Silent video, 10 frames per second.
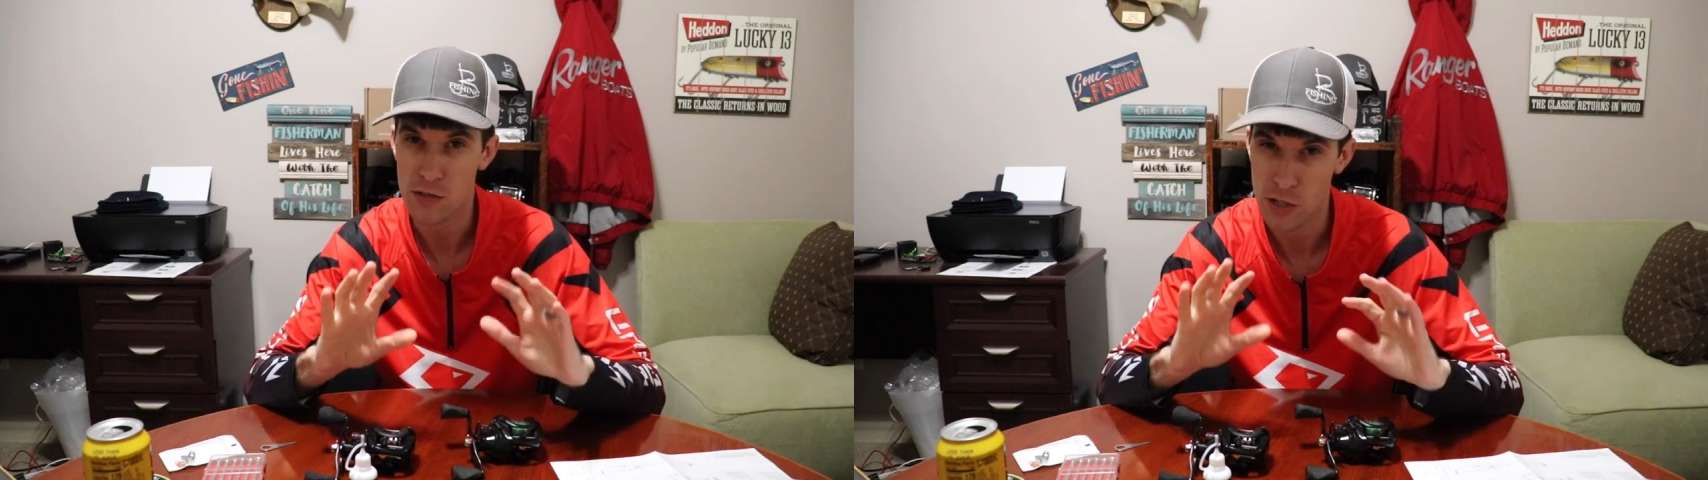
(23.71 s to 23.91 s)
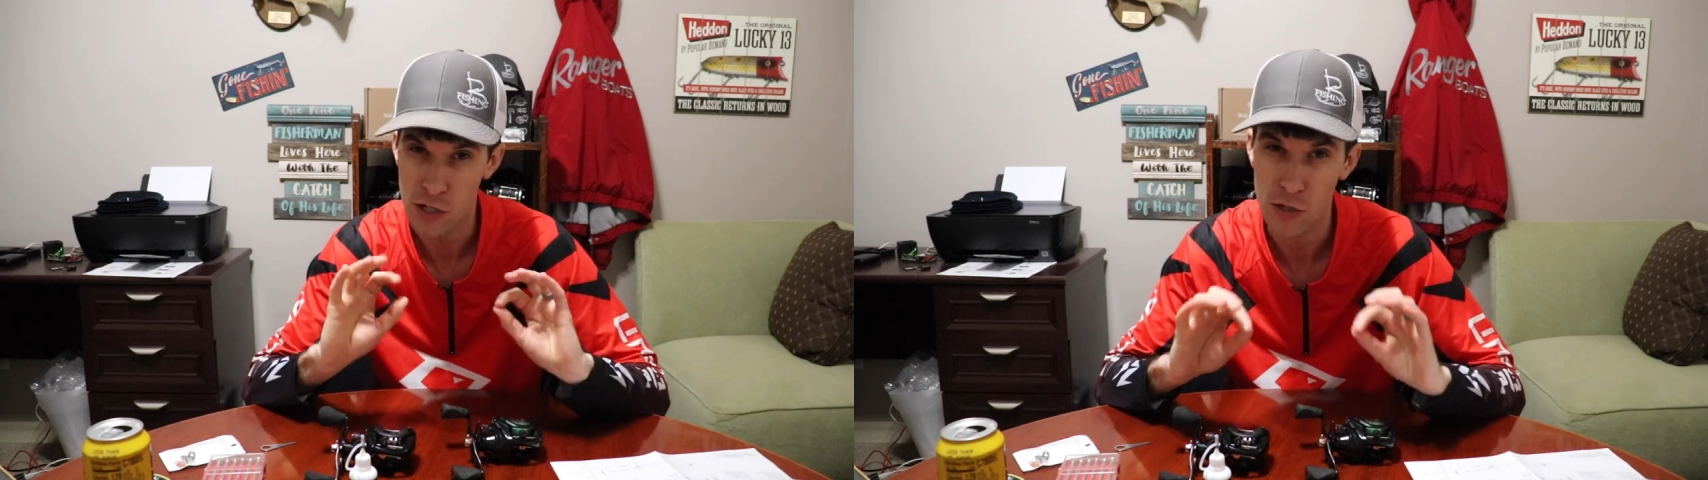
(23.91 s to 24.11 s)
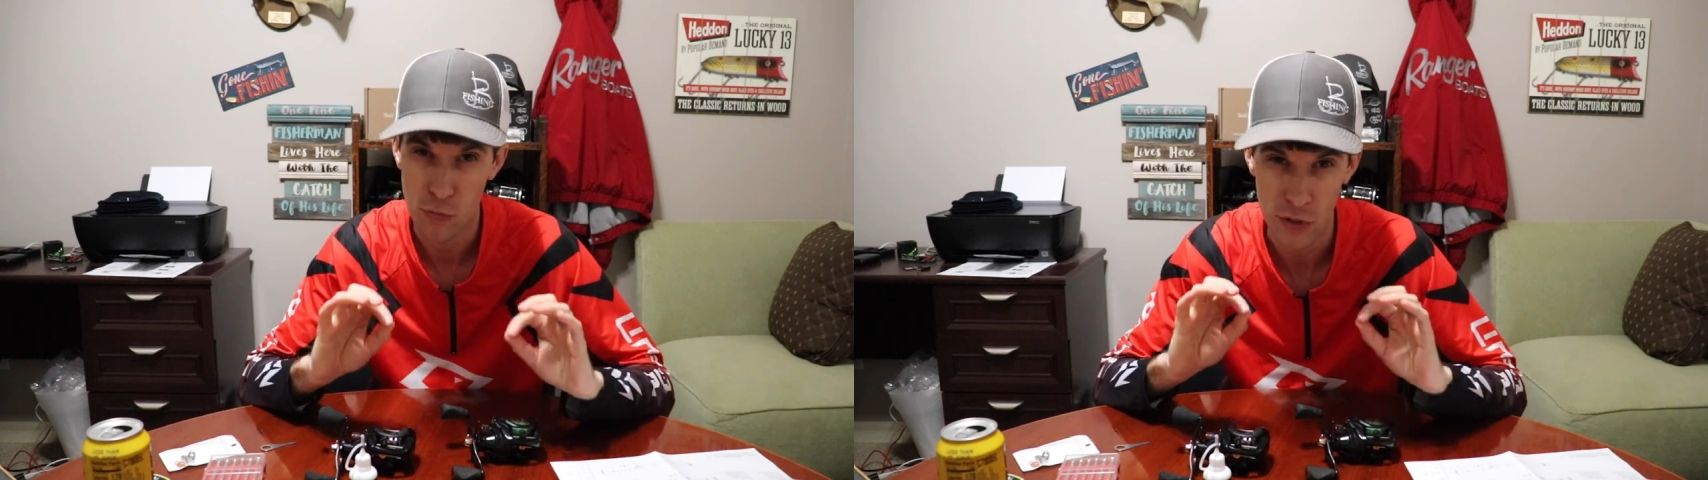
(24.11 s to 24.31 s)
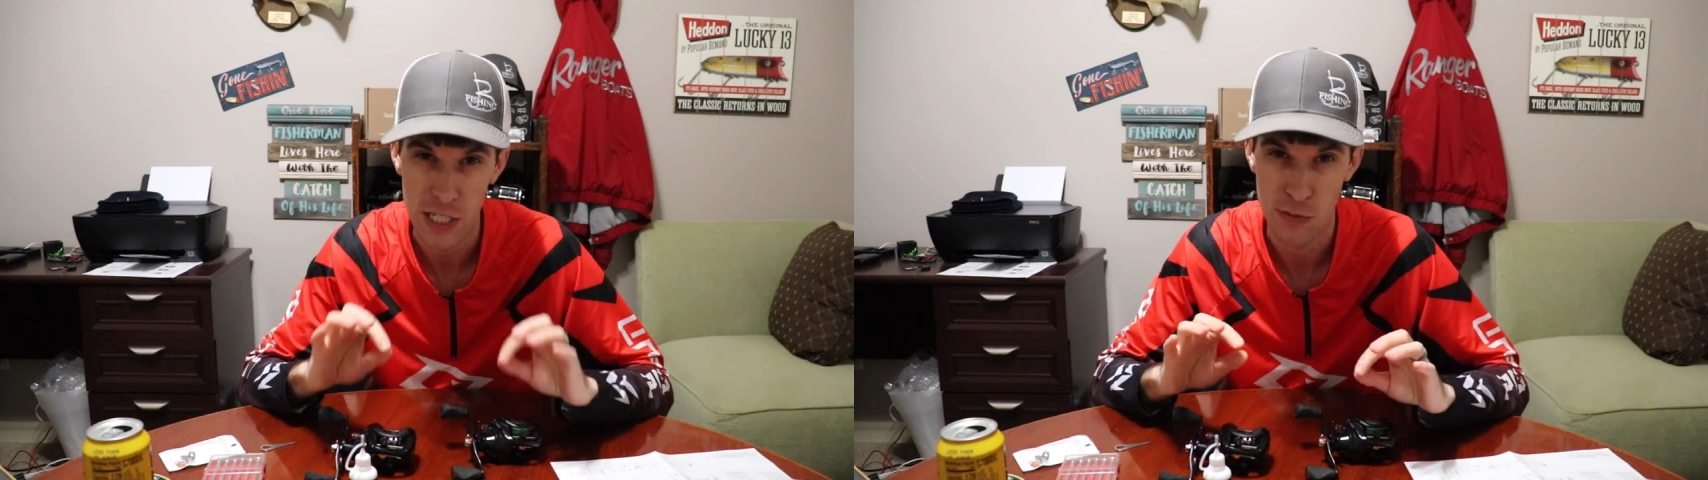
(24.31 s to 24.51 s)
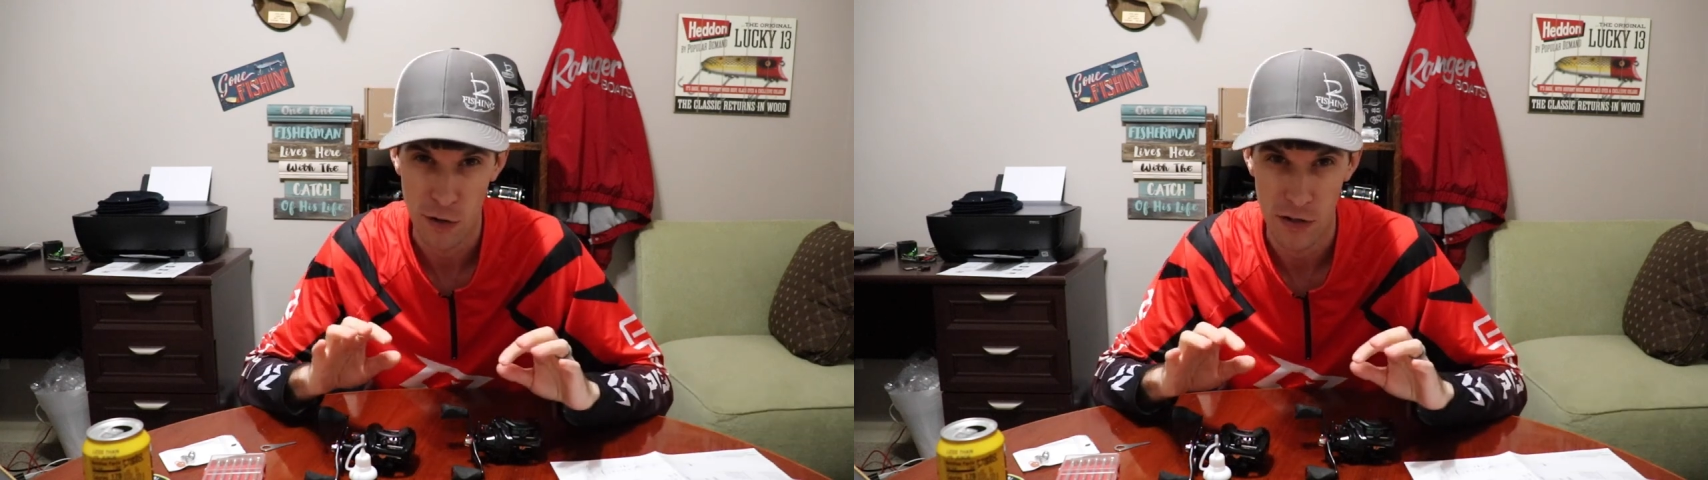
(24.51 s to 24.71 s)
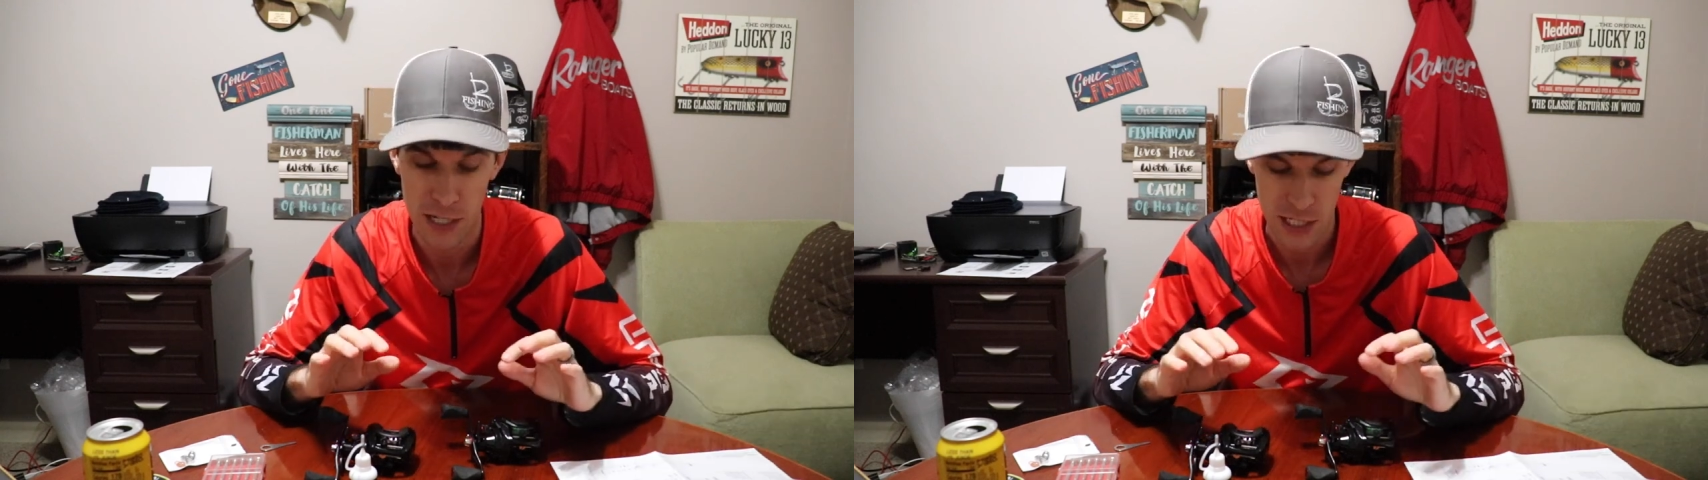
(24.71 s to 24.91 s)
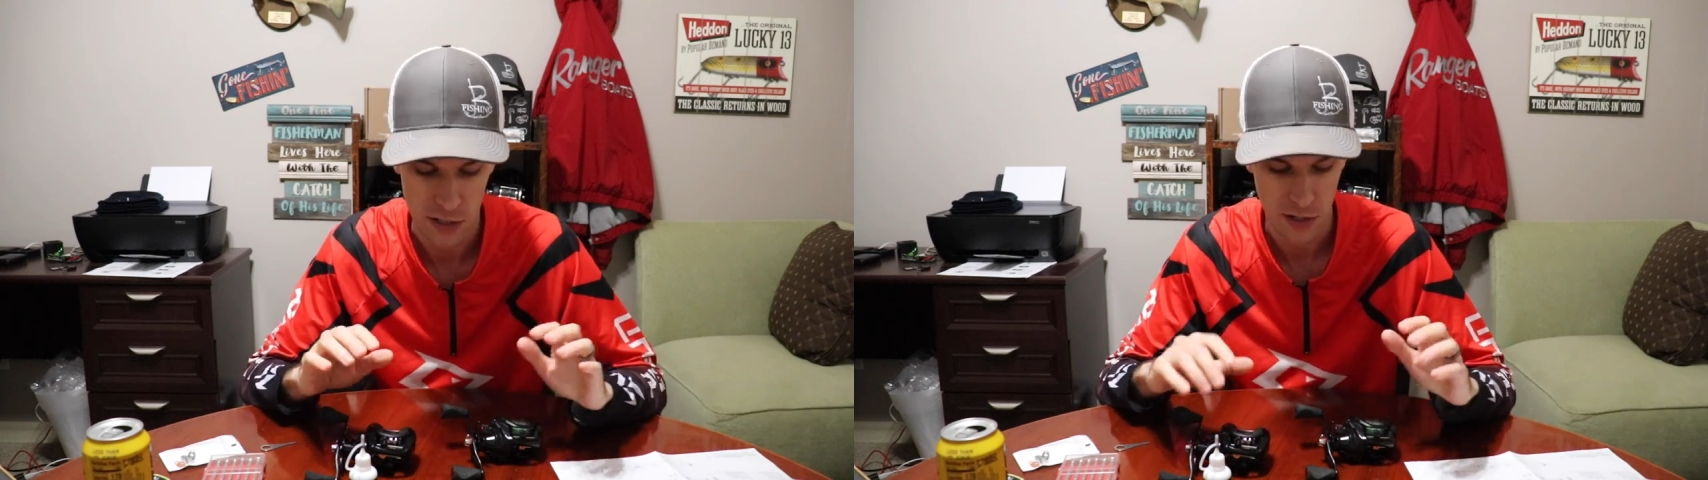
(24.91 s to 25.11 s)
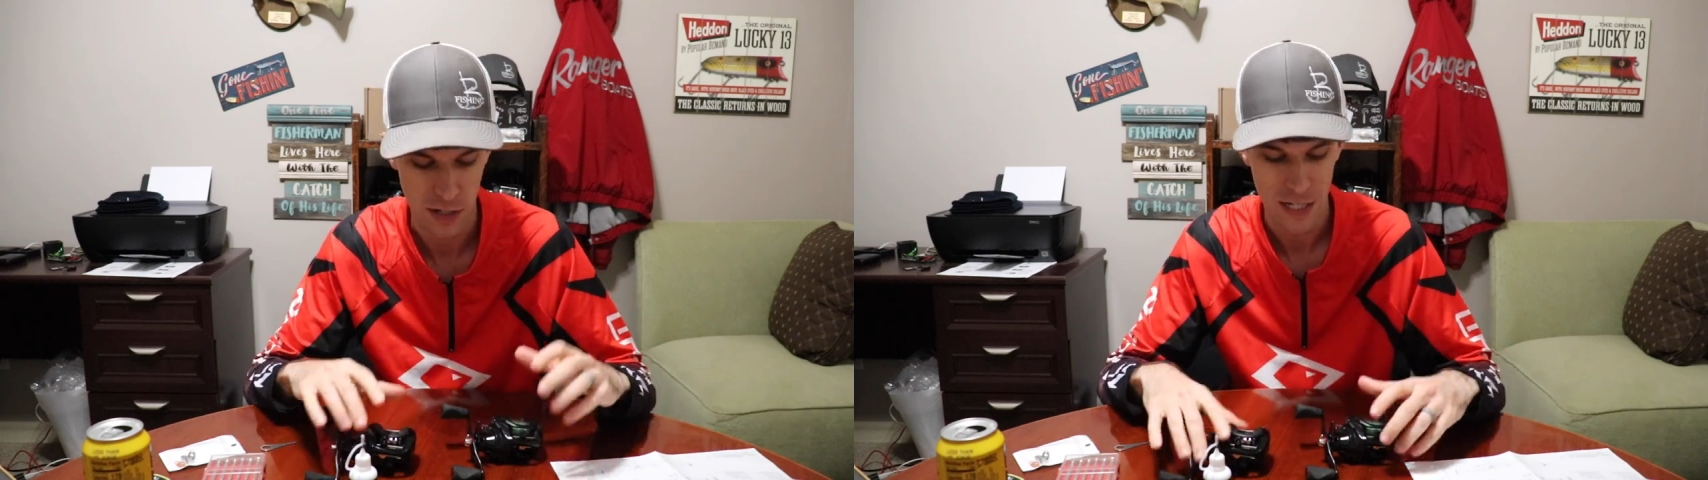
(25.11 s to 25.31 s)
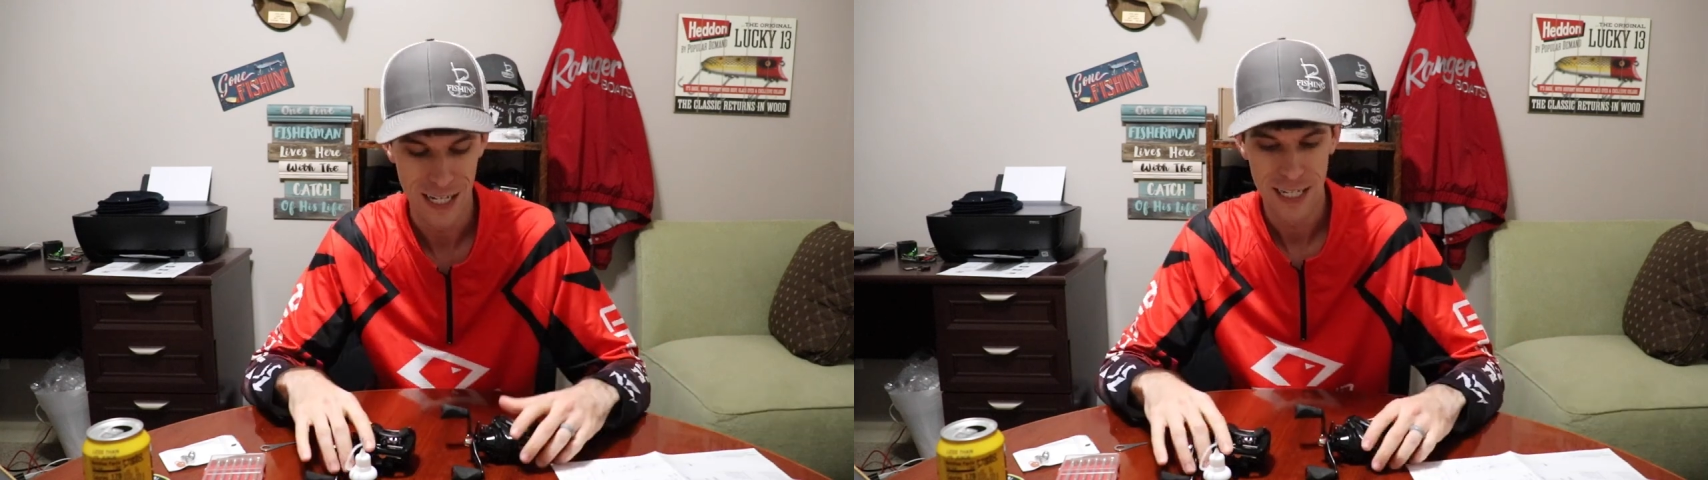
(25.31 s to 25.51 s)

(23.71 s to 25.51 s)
the good pre-spawn gets on,